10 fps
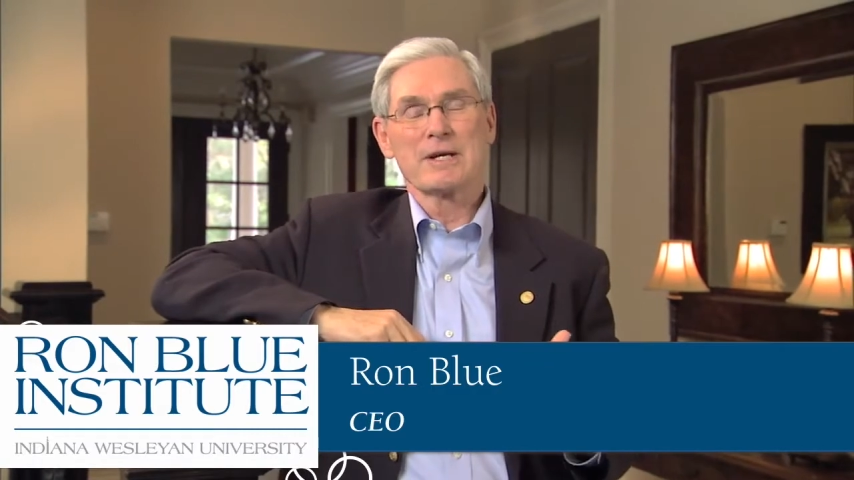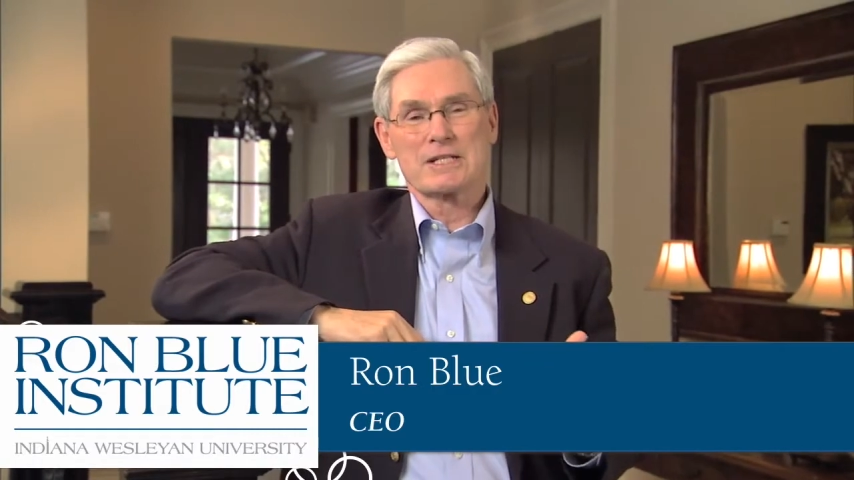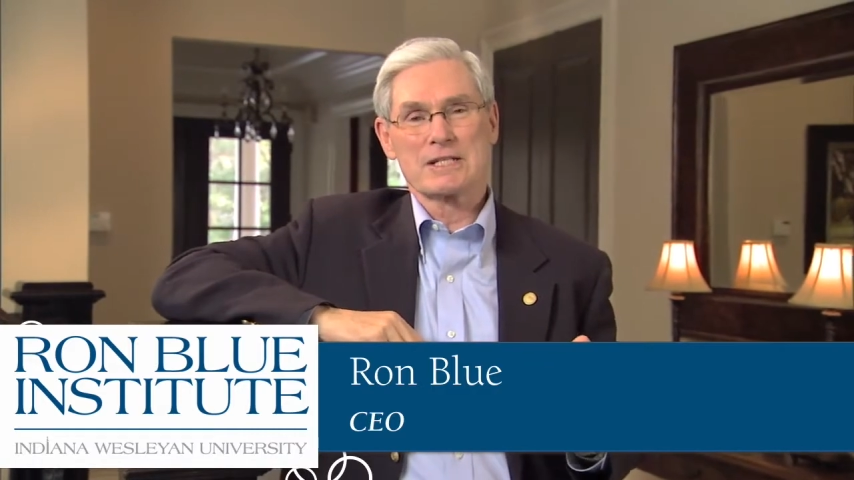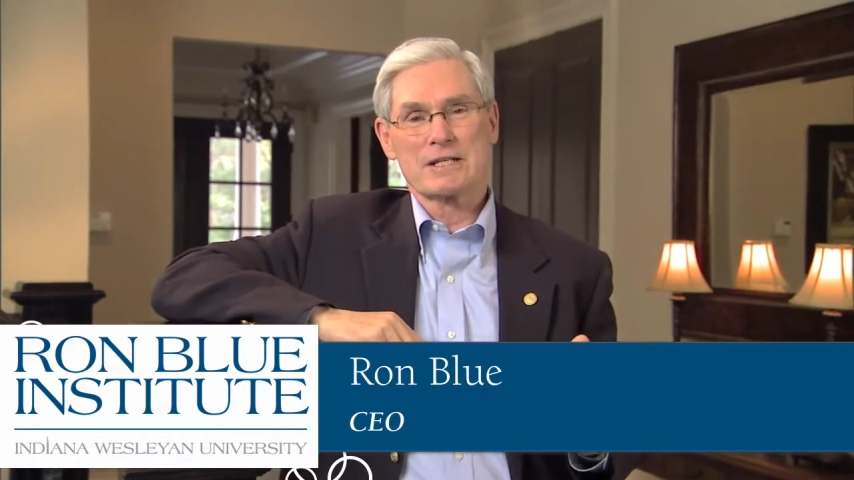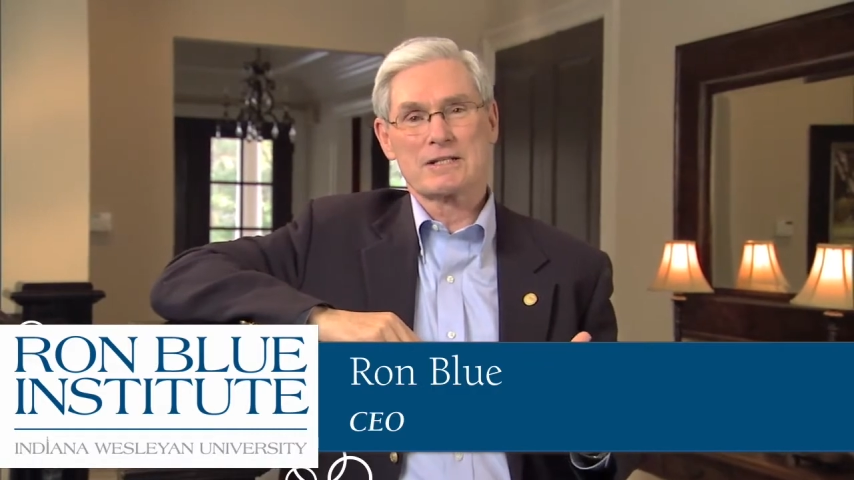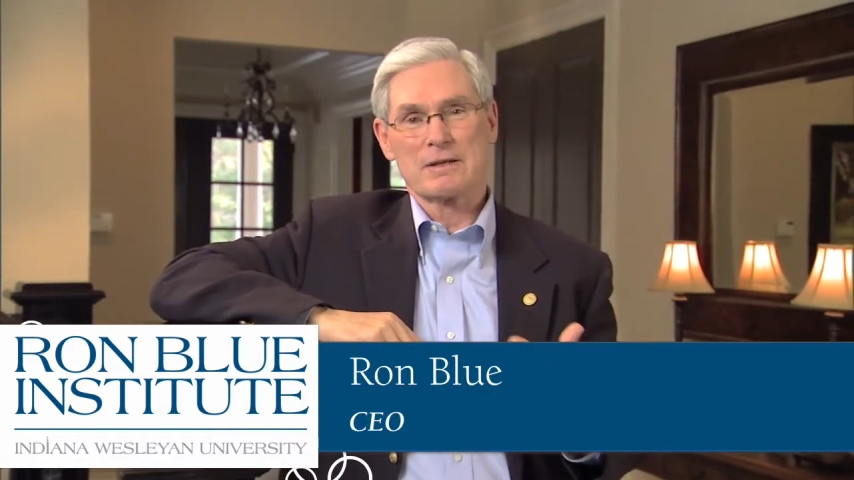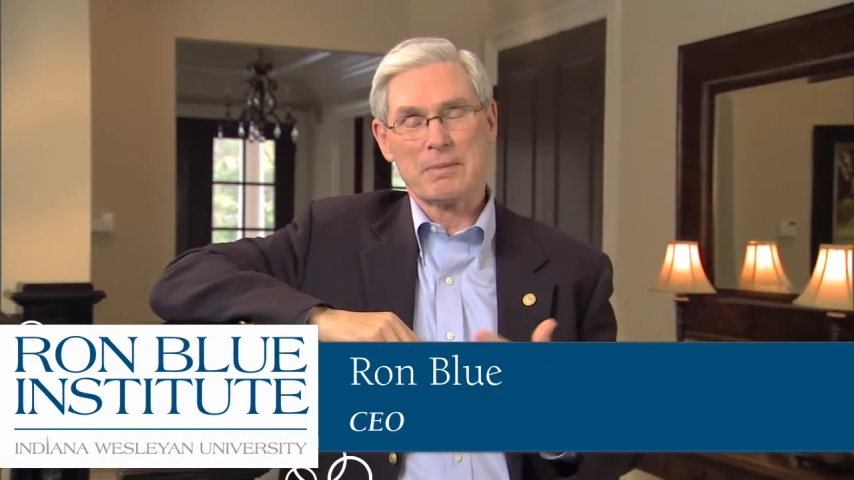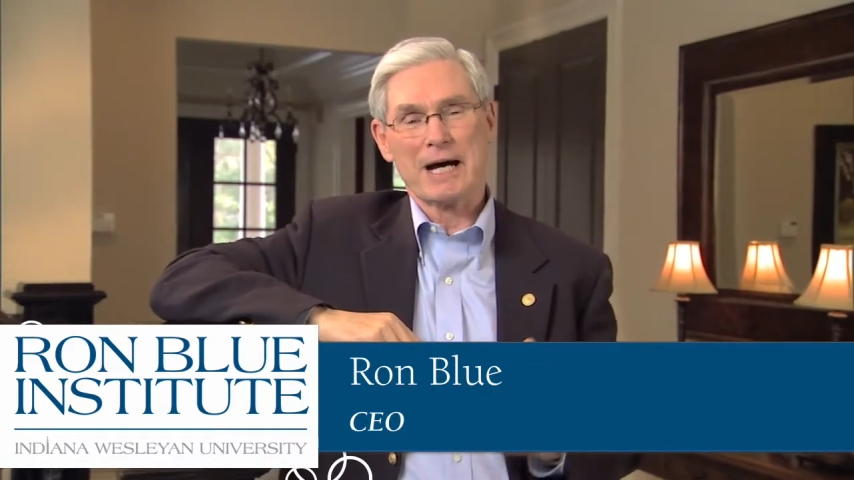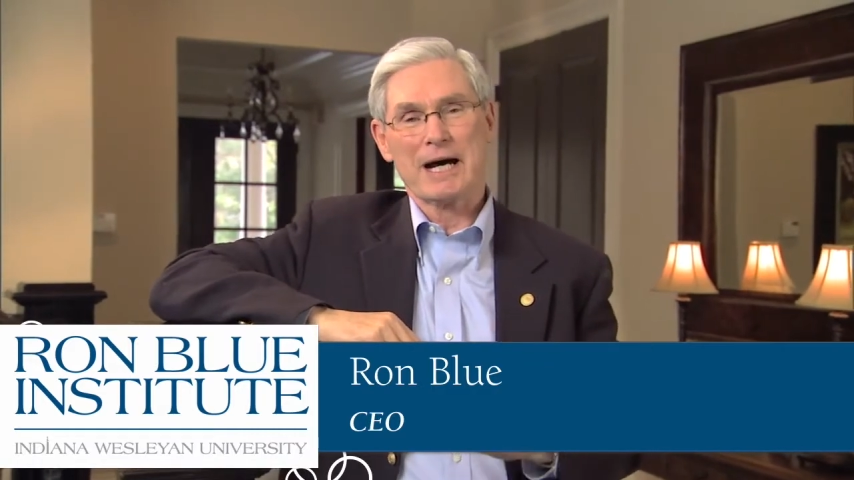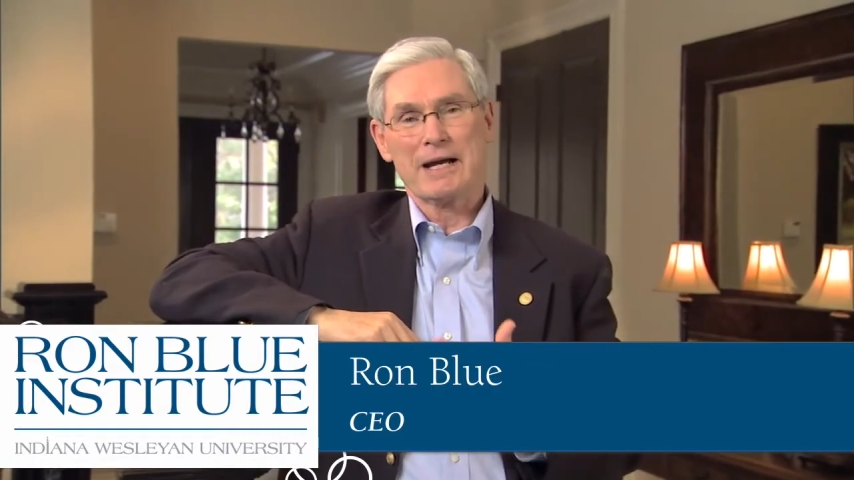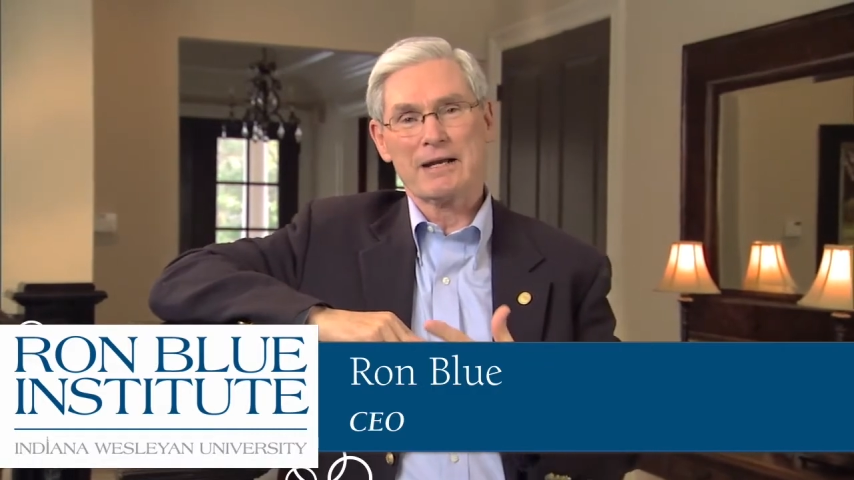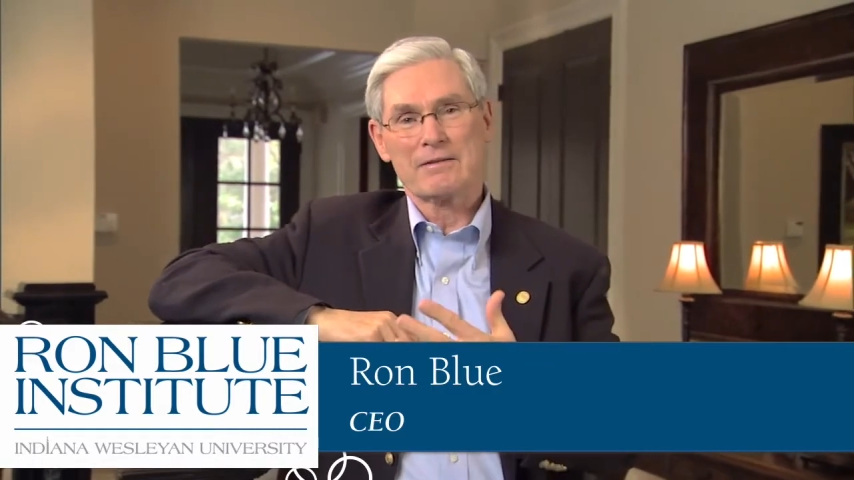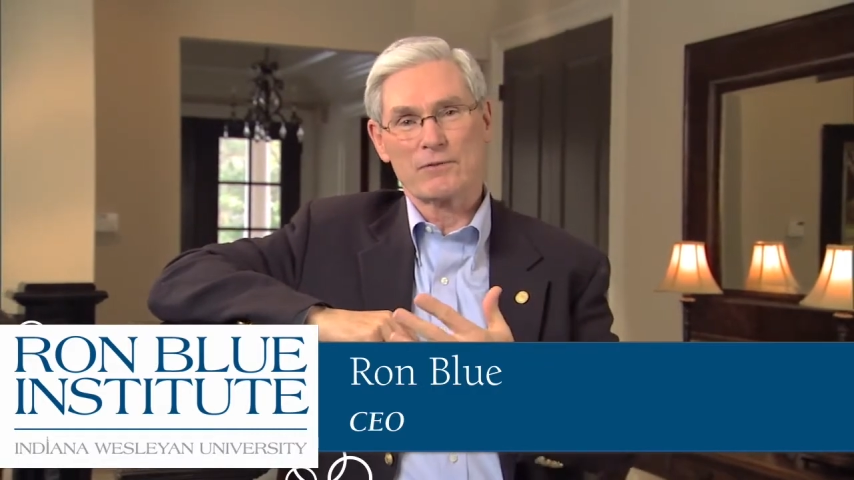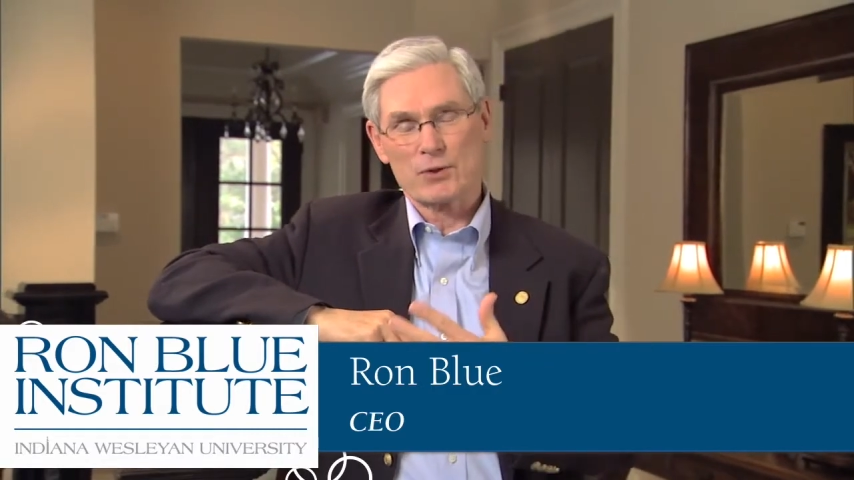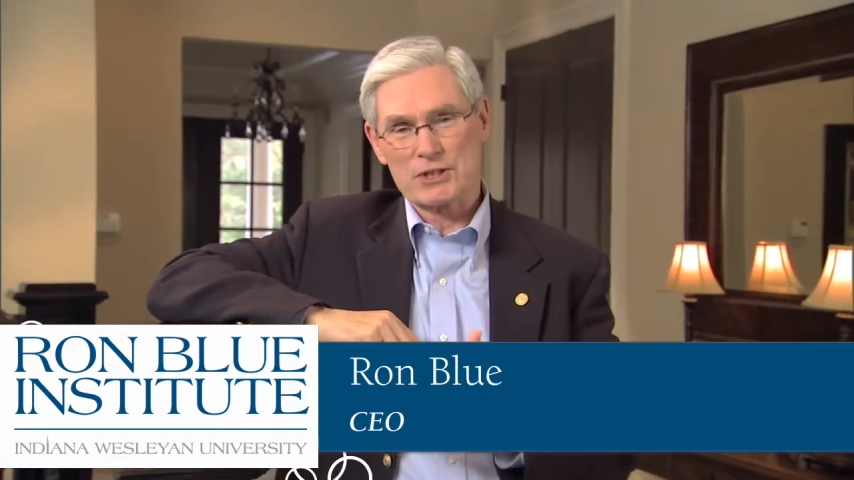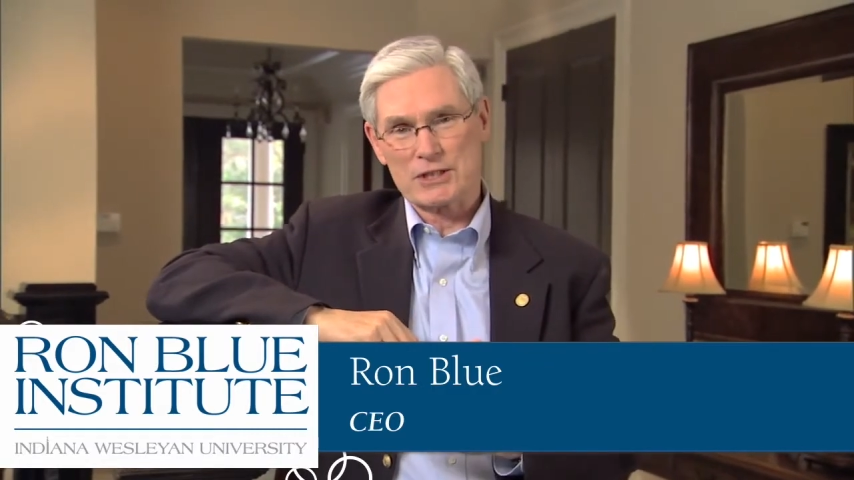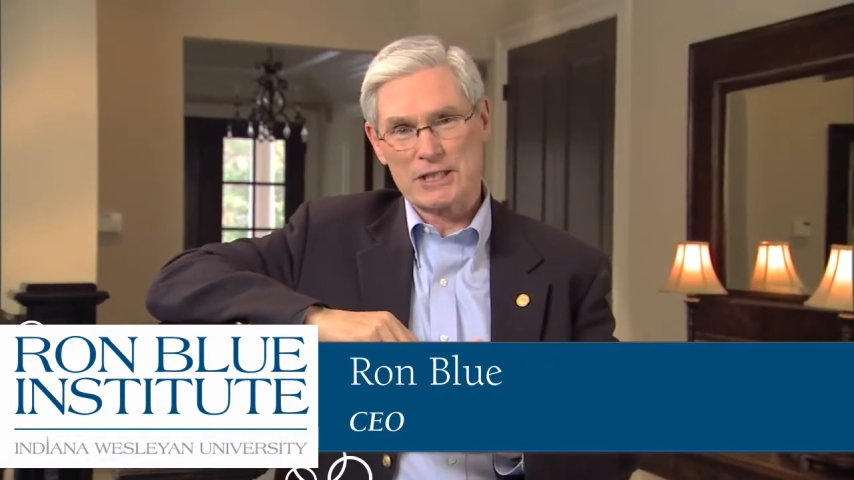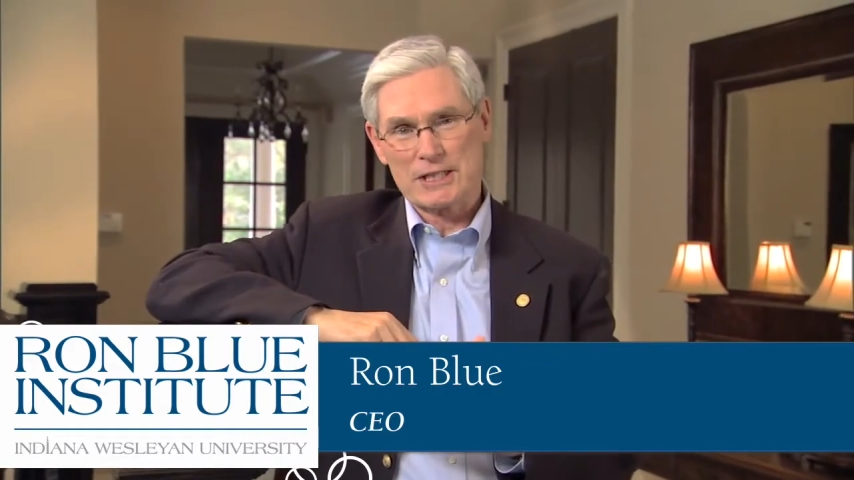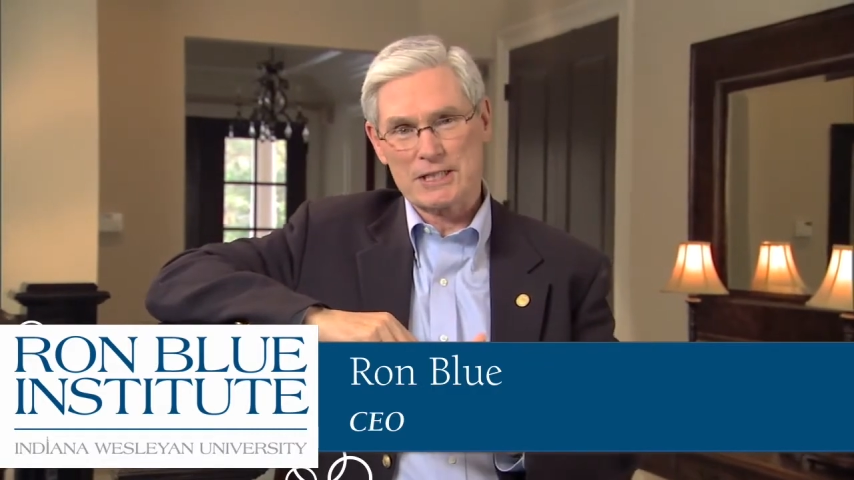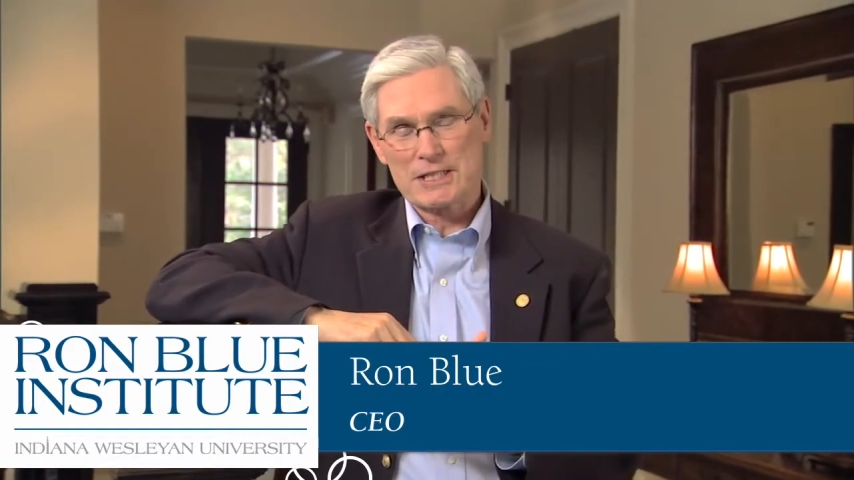sense to buy versus
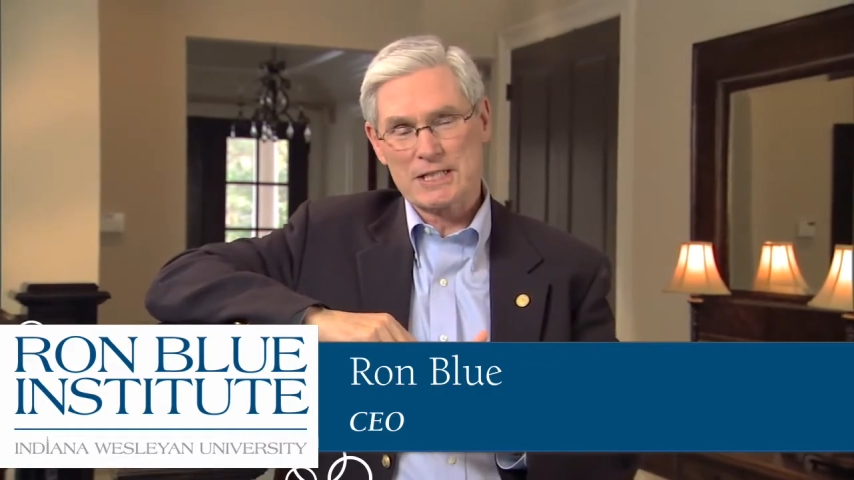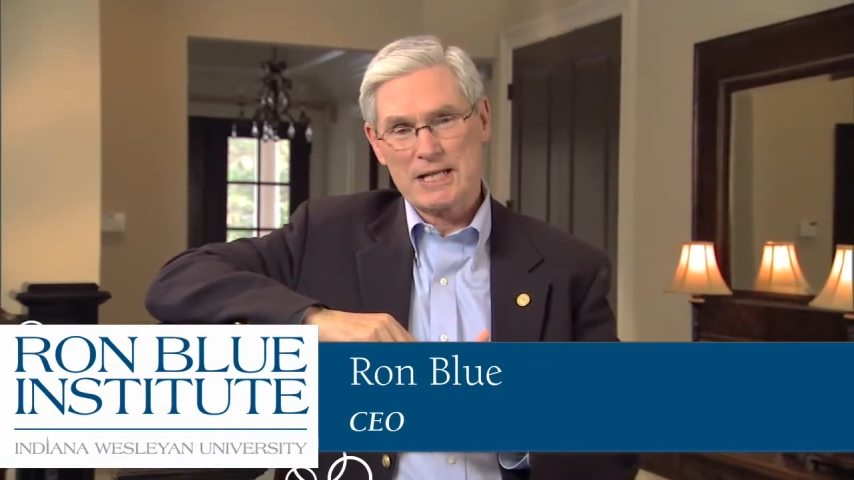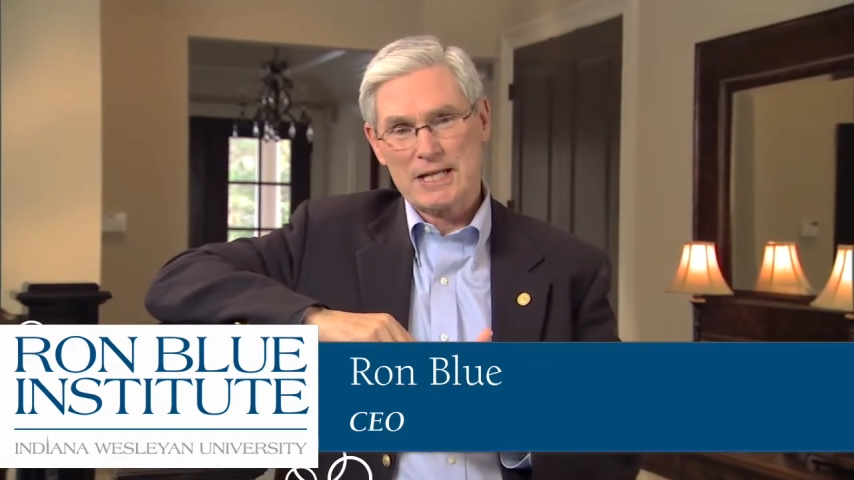lease?